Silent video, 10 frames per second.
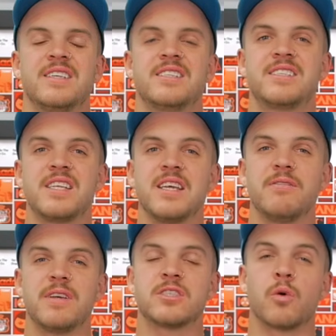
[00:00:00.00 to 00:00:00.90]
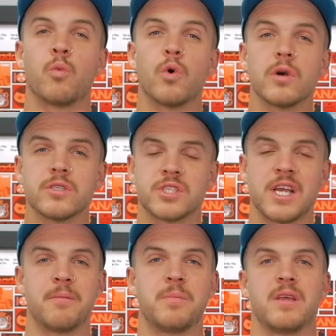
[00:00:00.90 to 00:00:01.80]
Steve is a world
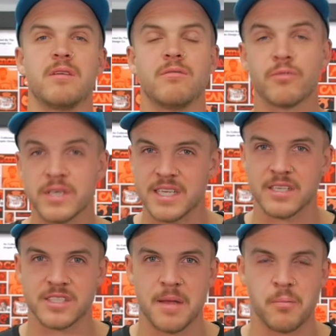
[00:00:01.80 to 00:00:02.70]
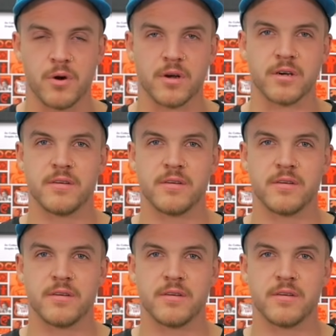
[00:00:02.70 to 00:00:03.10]
champion freestyle skateboarder.